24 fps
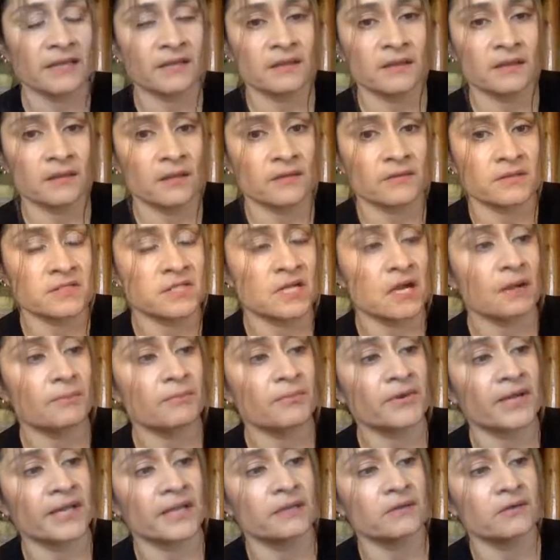And then on the
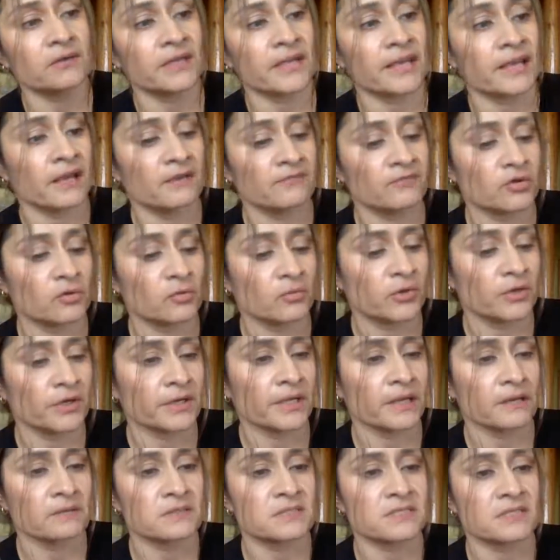top right, you're going to have your
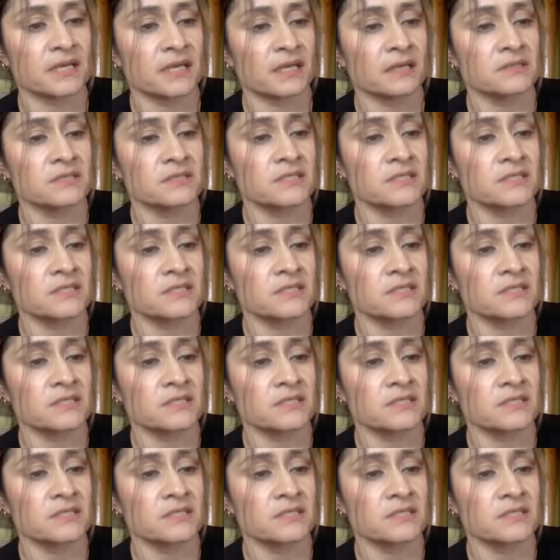workouts. Okay.